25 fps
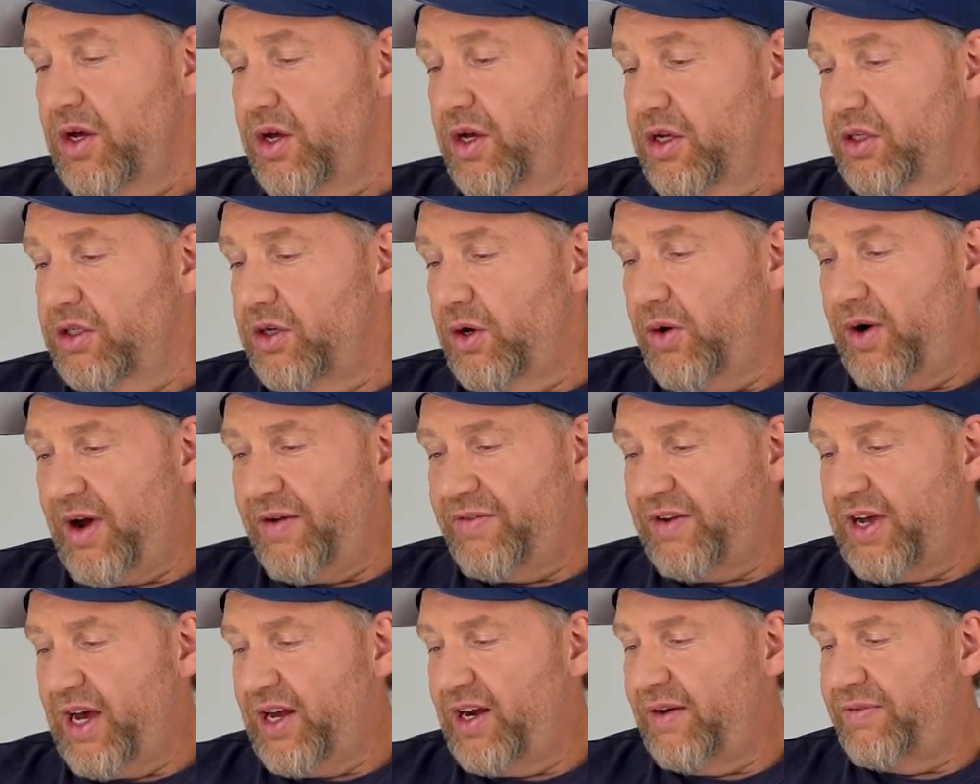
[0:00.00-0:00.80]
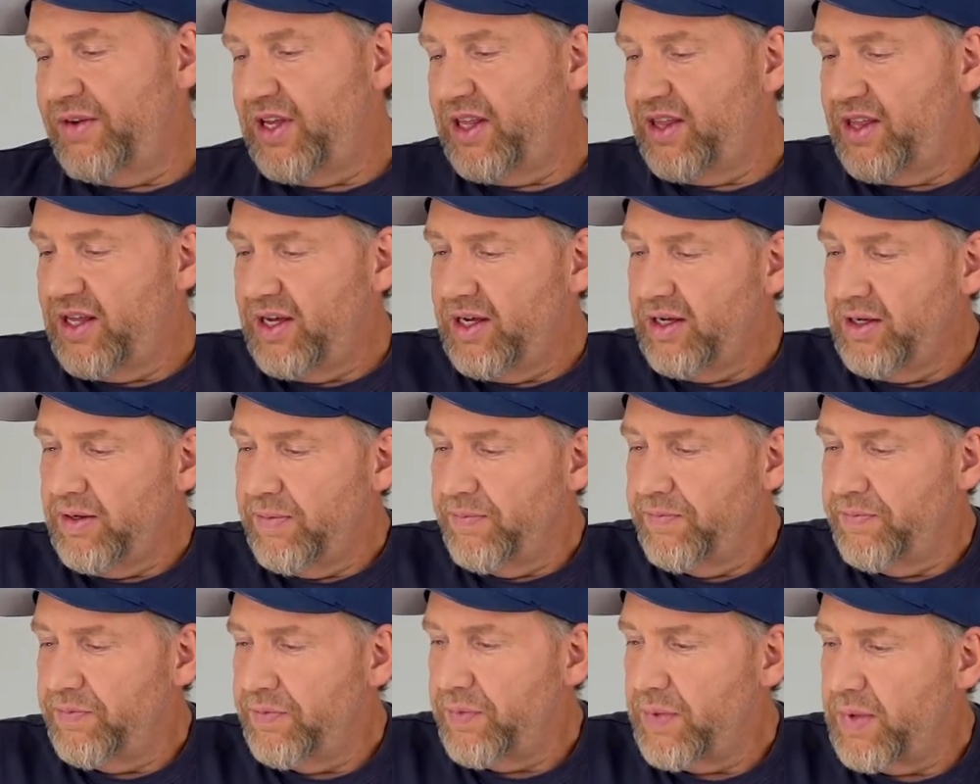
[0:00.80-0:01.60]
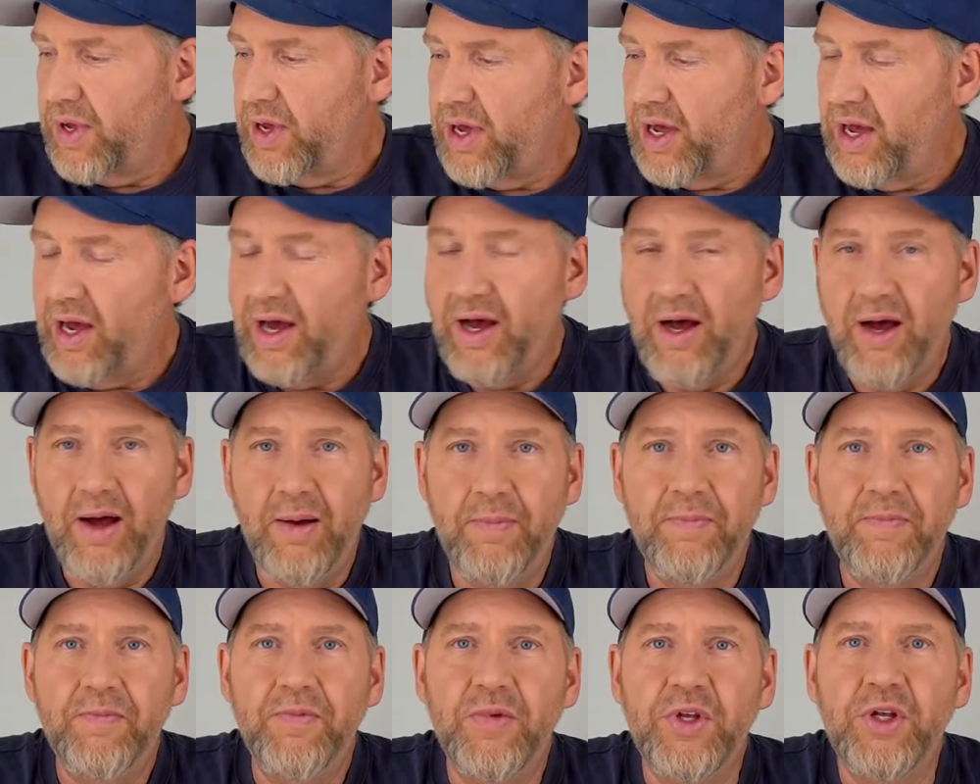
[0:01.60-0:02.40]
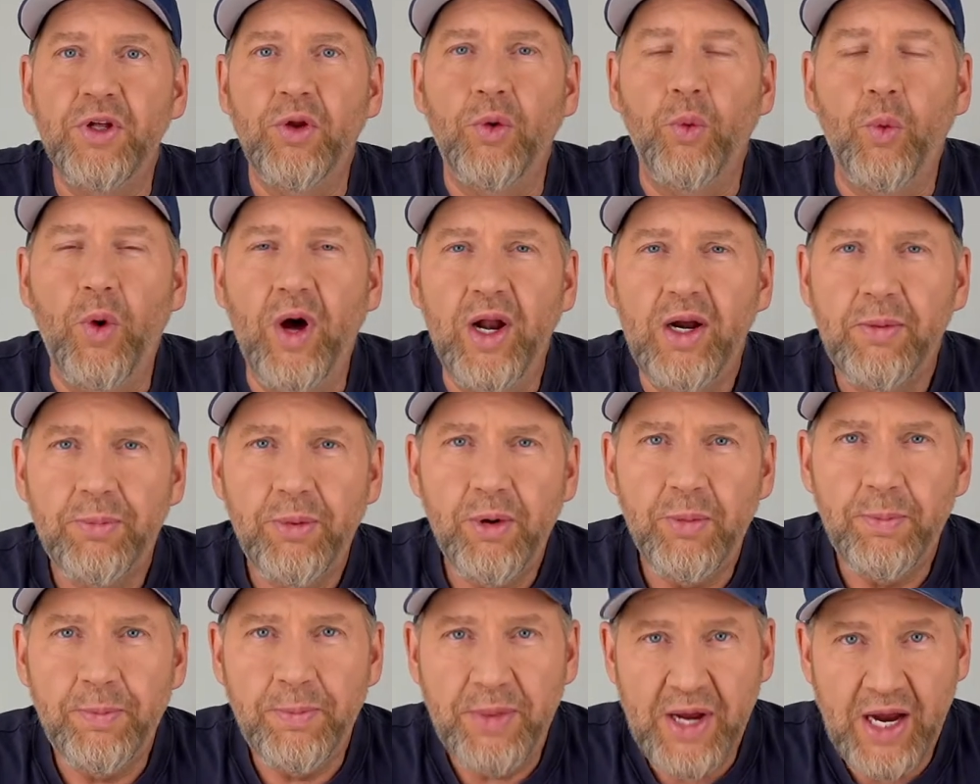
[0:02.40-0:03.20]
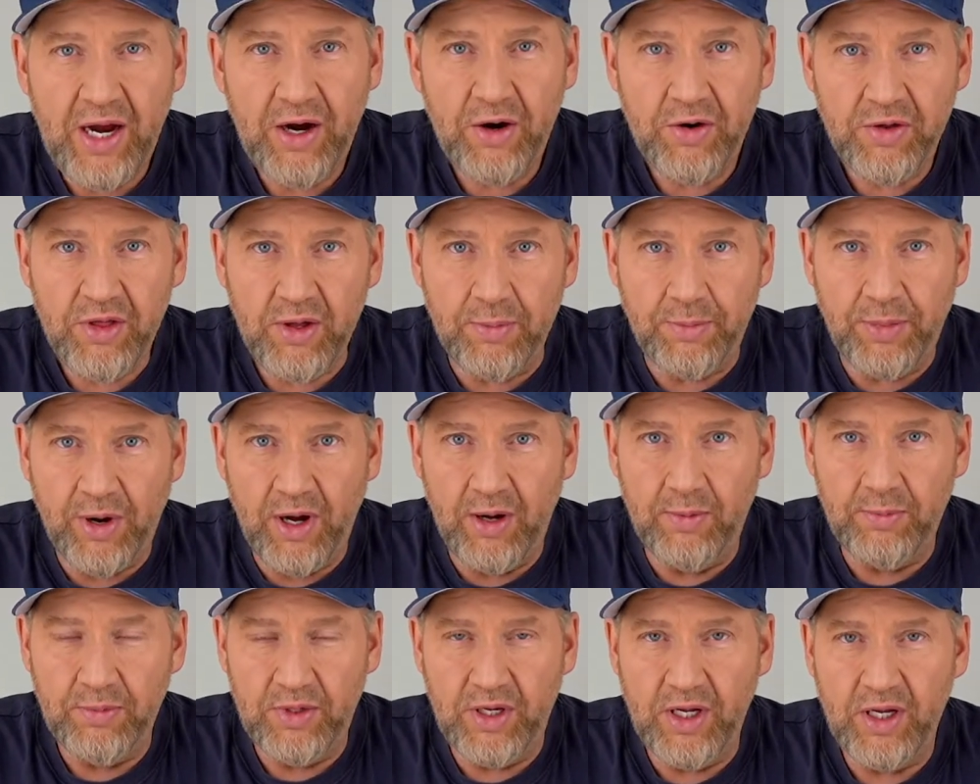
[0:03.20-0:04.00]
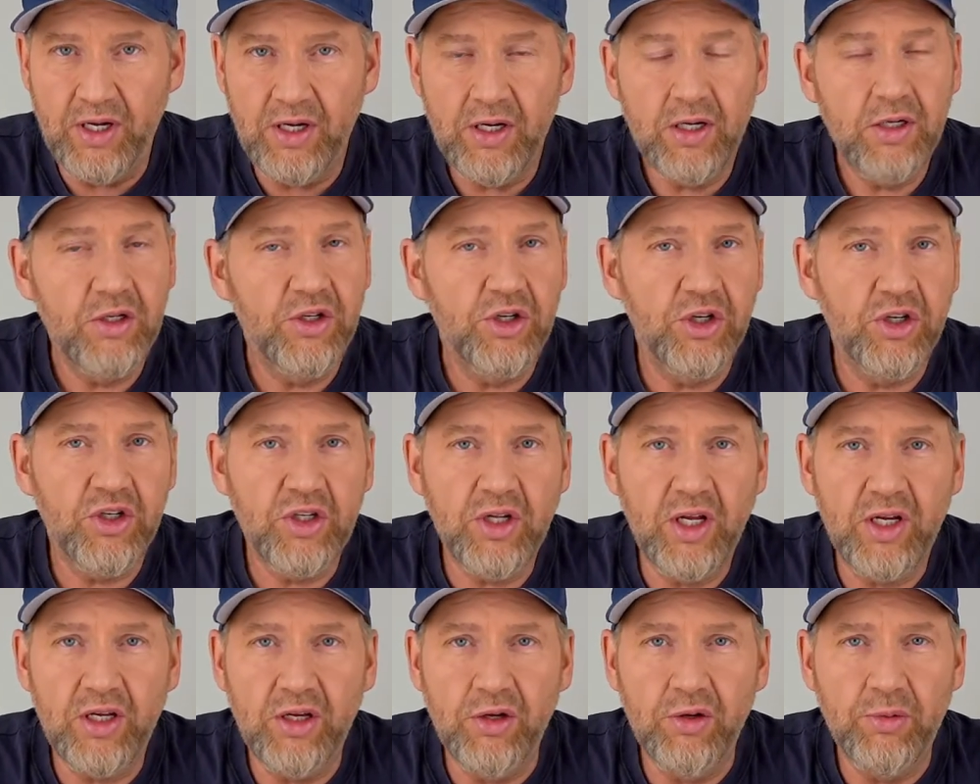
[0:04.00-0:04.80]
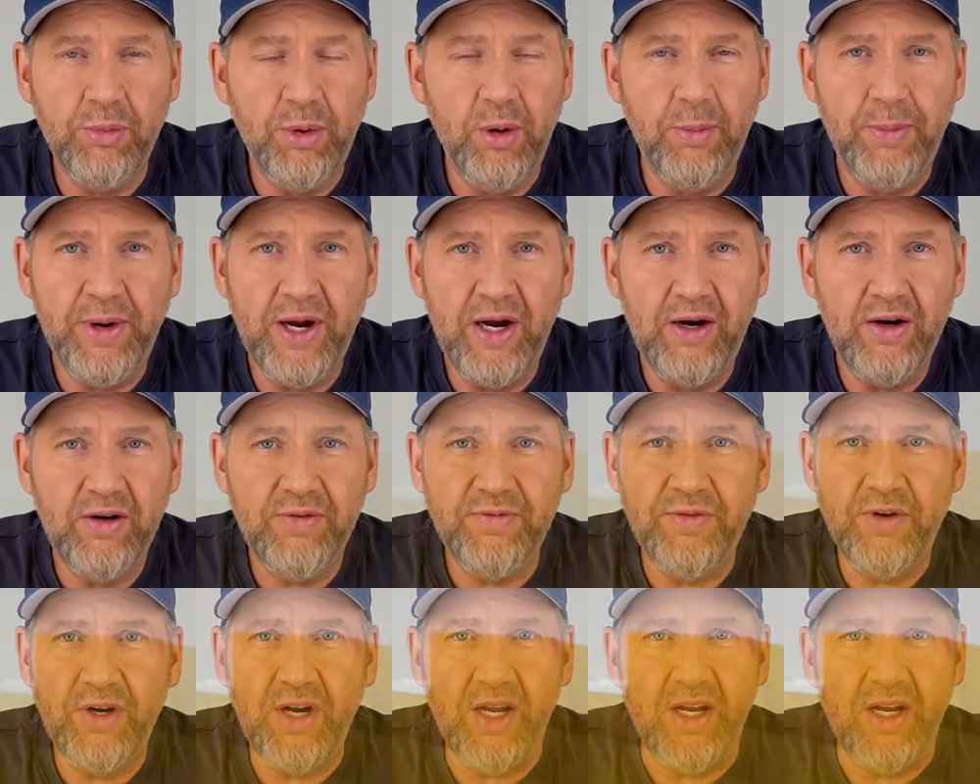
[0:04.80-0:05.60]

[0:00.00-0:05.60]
So I've got everything. You'll want to prepare the pumpkin just like you'd prepare it for